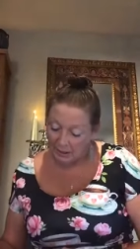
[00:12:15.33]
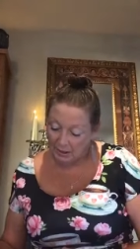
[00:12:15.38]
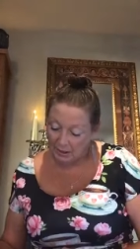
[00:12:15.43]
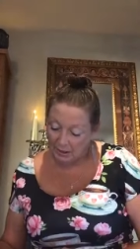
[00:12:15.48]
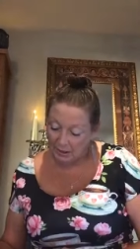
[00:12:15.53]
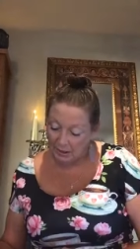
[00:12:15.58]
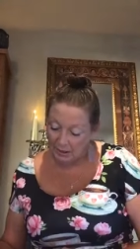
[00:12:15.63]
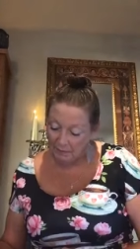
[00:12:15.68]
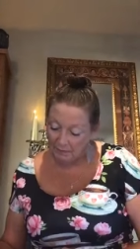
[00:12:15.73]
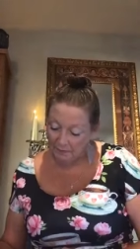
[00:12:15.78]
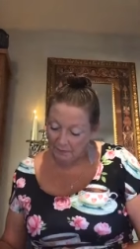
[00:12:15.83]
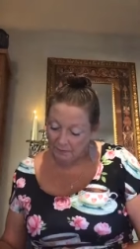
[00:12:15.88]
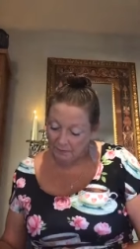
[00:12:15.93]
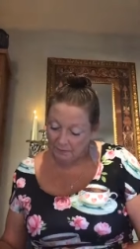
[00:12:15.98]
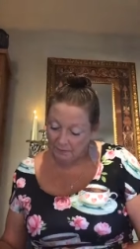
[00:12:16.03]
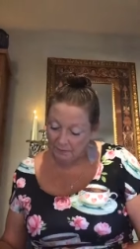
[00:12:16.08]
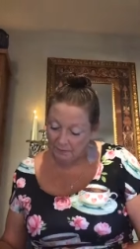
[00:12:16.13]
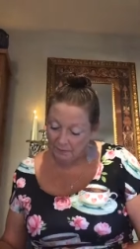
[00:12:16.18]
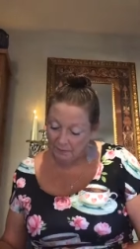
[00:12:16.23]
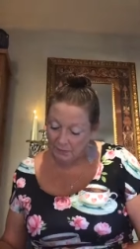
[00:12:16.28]
And
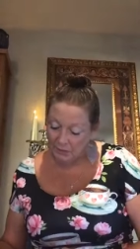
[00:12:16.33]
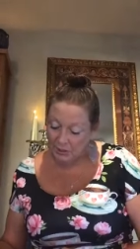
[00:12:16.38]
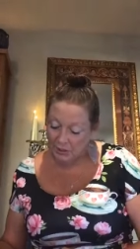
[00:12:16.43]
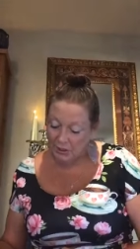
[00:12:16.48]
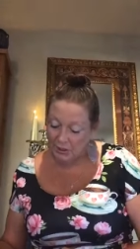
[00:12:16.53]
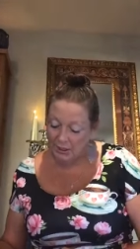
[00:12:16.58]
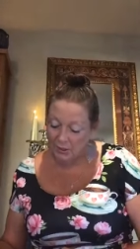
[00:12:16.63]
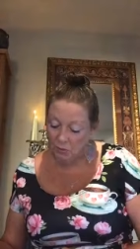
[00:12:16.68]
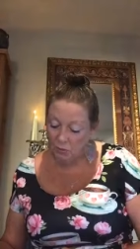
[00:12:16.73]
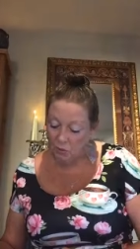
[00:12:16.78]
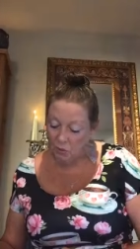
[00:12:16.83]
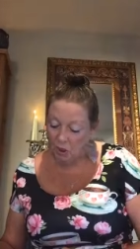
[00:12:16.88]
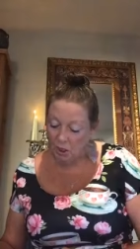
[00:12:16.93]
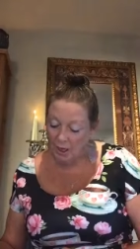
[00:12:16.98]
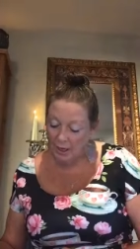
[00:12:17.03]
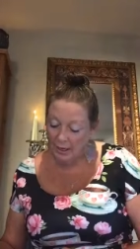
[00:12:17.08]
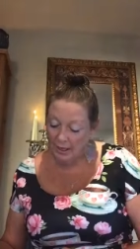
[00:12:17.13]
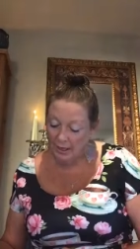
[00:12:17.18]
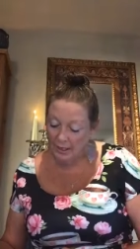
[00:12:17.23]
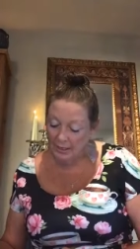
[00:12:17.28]
um, she said,
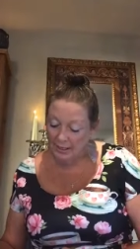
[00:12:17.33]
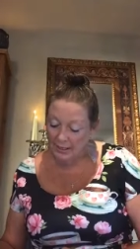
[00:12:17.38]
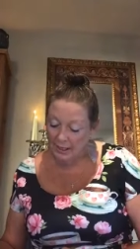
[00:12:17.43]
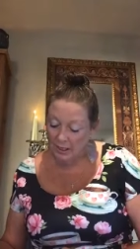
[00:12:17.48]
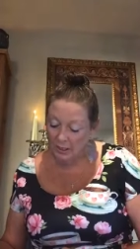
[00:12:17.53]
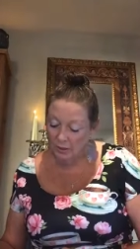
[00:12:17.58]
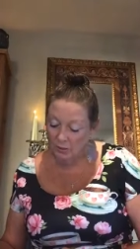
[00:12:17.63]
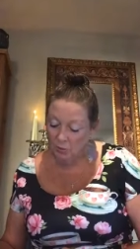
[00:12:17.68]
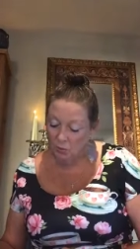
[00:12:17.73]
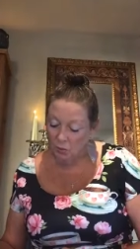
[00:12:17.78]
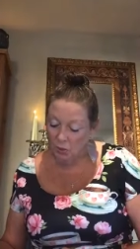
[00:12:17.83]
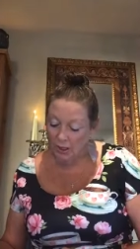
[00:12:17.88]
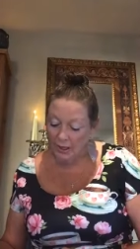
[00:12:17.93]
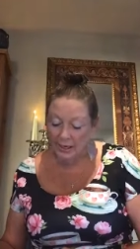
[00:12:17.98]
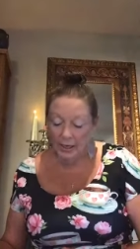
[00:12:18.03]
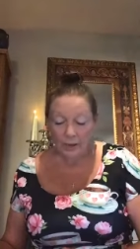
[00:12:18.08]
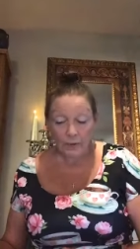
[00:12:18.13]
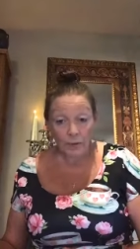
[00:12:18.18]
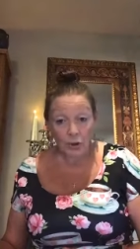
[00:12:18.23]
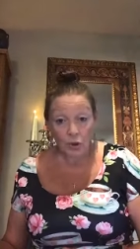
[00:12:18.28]
why, son,
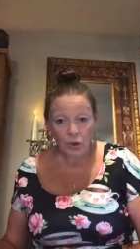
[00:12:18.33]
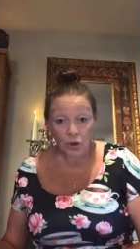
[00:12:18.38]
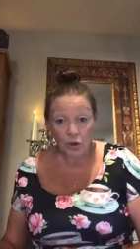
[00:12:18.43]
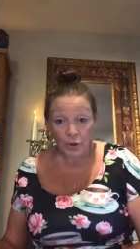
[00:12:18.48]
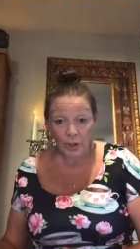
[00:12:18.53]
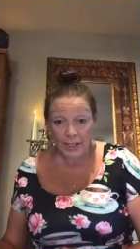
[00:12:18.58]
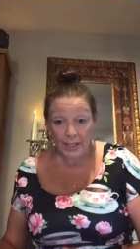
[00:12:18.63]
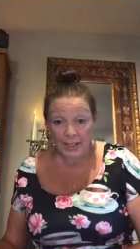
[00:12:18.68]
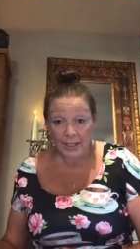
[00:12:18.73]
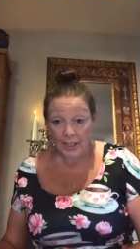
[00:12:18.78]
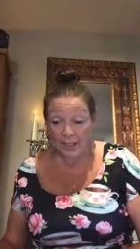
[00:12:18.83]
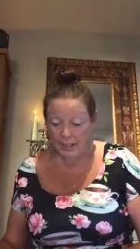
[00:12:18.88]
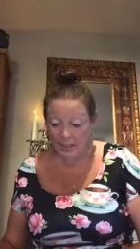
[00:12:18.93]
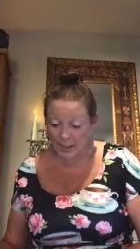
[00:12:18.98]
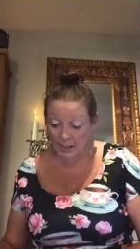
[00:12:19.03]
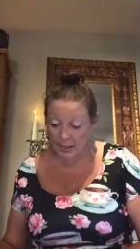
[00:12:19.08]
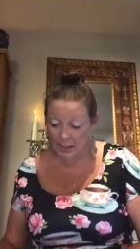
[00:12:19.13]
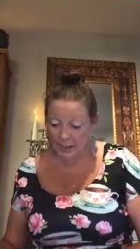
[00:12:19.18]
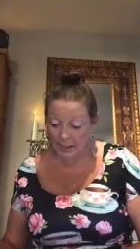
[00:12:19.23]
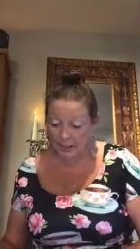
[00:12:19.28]
why have you
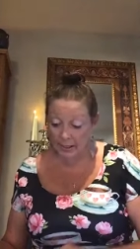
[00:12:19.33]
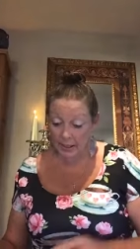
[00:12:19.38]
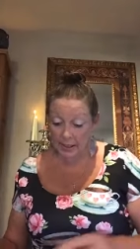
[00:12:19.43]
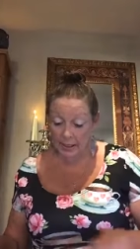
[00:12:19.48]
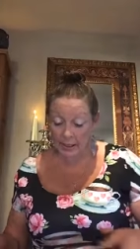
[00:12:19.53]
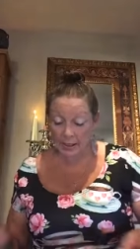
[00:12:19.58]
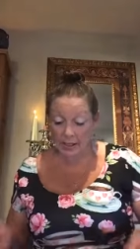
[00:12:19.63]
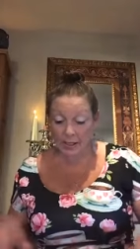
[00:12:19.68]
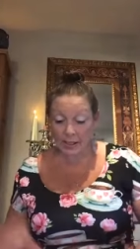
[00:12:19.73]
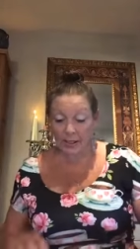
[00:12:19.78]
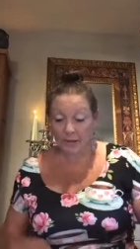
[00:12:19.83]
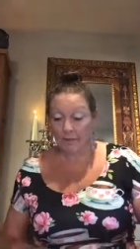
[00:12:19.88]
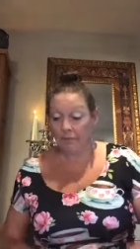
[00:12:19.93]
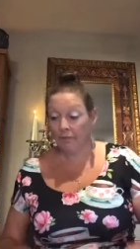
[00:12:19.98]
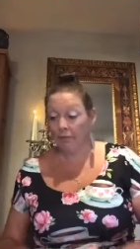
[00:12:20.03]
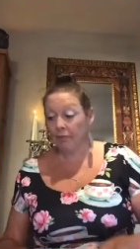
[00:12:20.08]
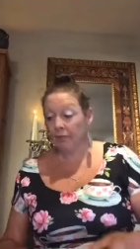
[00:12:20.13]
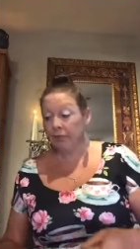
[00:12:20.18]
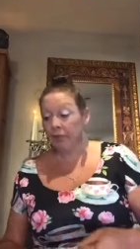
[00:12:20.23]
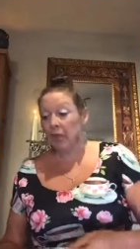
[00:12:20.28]
treated us like
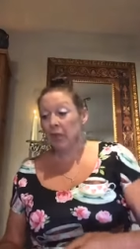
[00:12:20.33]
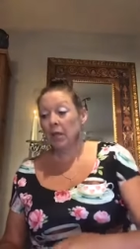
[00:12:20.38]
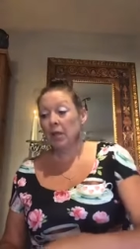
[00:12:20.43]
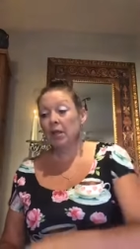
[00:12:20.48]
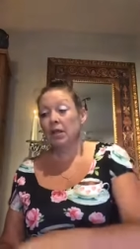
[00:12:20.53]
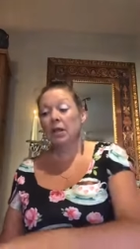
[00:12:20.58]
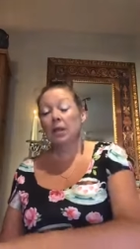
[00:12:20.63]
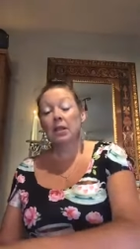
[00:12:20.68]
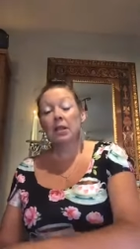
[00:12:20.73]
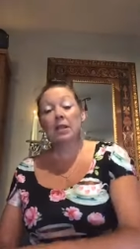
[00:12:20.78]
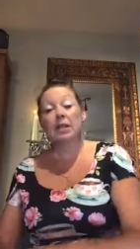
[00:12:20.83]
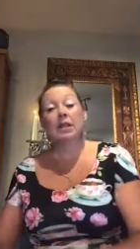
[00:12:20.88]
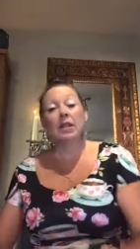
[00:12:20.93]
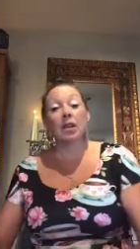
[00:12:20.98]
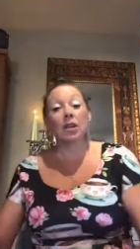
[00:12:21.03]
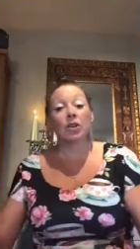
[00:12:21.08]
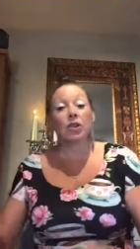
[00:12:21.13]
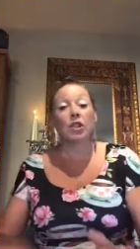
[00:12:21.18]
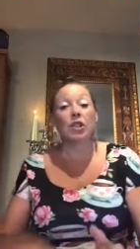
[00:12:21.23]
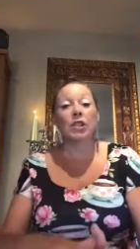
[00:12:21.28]
this?
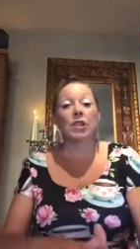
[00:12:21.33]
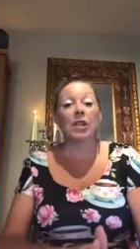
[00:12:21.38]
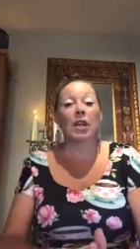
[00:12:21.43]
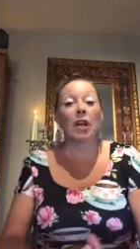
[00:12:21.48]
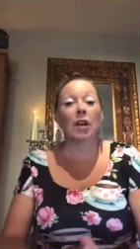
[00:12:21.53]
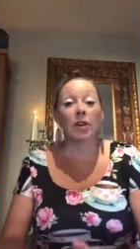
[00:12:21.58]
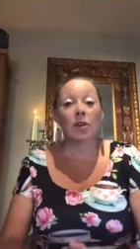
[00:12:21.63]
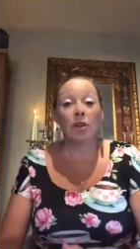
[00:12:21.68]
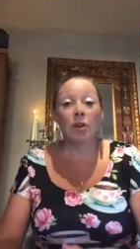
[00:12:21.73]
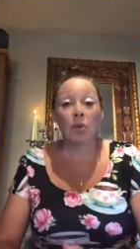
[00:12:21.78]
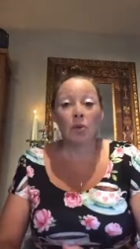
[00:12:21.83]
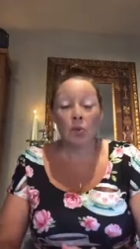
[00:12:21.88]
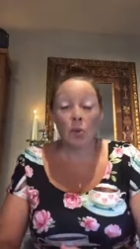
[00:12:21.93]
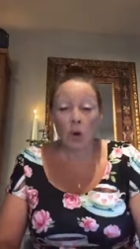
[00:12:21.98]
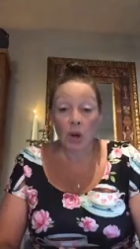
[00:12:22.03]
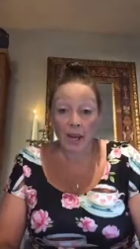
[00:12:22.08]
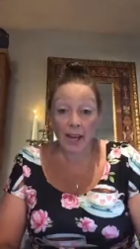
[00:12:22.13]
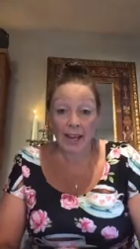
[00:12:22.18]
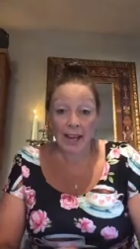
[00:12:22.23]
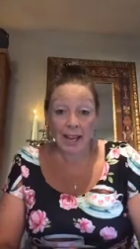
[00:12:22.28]
So, son,
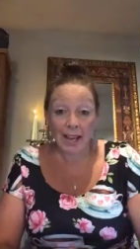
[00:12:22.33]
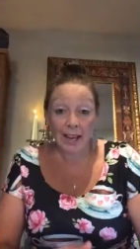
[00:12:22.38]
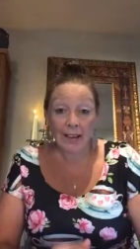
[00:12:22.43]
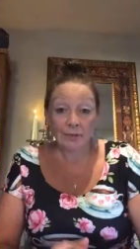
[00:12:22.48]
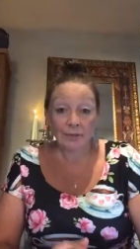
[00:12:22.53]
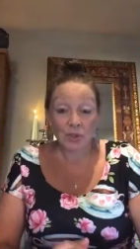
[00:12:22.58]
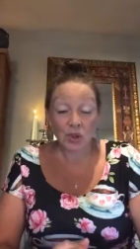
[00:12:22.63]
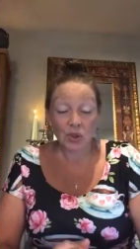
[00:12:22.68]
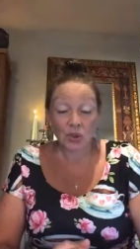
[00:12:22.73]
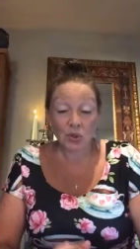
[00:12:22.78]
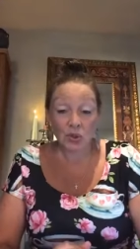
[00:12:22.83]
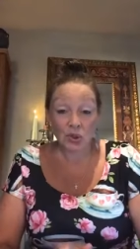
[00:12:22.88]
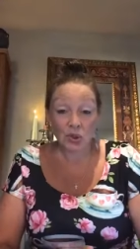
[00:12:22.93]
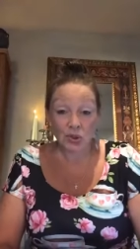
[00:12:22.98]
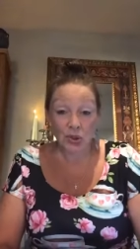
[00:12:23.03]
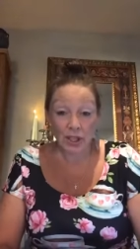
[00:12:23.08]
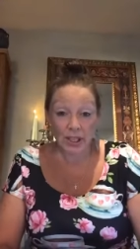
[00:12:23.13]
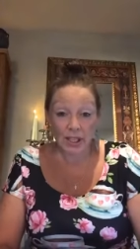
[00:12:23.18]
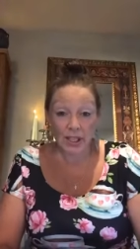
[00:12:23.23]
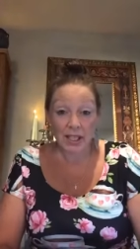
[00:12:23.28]
why have you
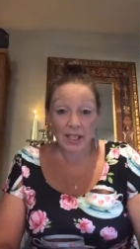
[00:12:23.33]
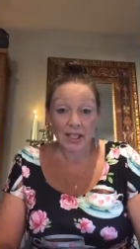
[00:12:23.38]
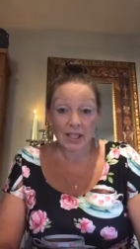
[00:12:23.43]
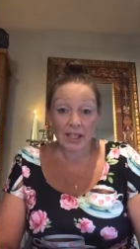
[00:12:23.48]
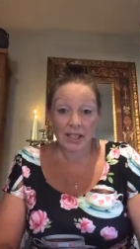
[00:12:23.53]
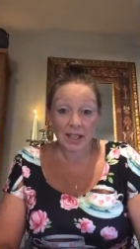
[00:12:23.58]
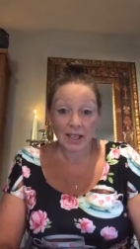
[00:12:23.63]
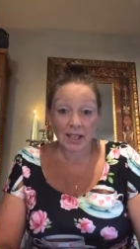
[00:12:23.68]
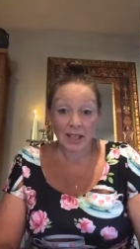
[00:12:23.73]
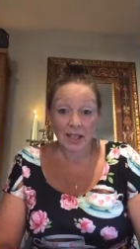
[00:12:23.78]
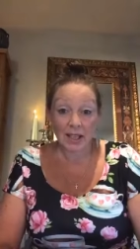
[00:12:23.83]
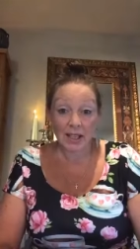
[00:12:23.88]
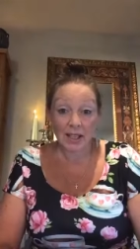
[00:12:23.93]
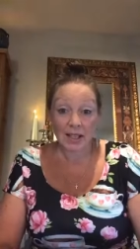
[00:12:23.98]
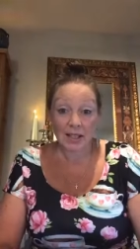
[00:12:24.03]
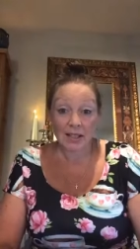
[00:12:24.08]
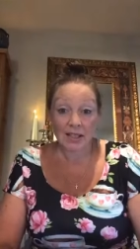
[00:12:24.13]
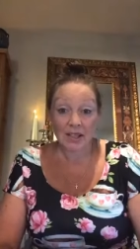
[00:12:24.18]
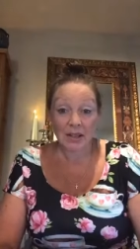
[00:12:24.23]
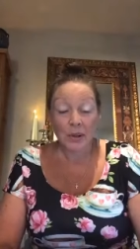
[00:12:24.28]
treated us
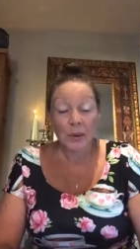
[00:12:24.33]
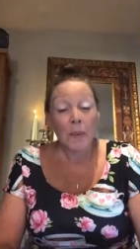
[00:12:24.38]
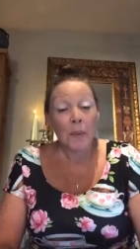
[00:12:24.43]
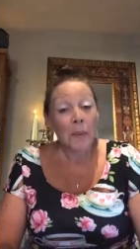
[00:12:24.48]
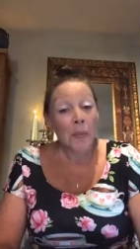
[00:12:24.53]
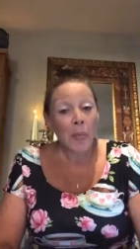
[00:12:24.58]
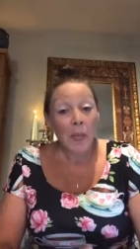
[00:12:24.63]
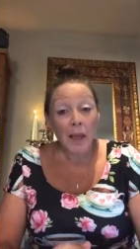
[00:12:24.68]
like this?